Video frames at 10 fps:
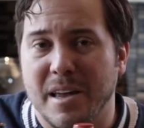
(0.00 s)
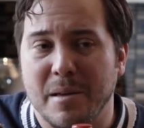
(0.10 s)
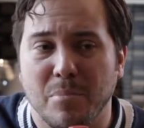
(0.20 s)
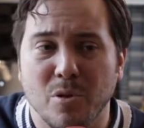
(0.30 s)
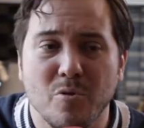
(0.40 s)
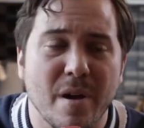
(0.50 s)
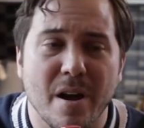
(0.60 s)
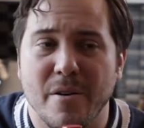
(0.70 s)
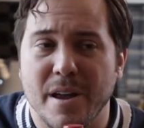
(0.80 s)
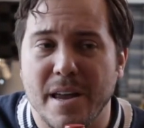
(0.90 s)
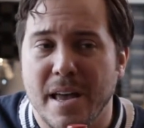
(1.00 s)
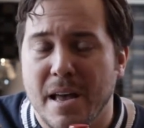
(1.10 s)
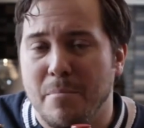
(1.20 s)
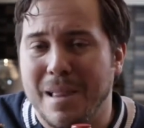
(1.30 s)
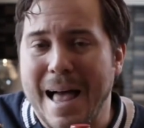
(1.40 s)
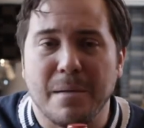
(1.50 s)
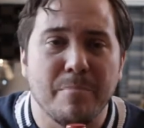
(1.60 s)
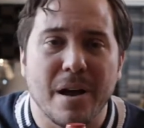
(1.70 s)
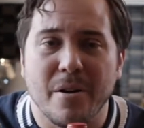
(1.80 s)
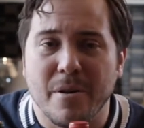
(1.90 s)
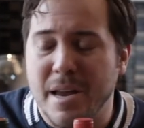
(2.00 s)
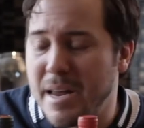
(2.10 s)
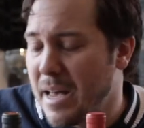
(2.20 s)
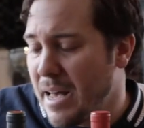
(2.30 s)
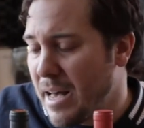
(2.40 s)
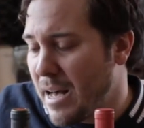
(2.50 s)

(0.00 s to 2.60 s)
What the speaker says: like blueberry, blackberry,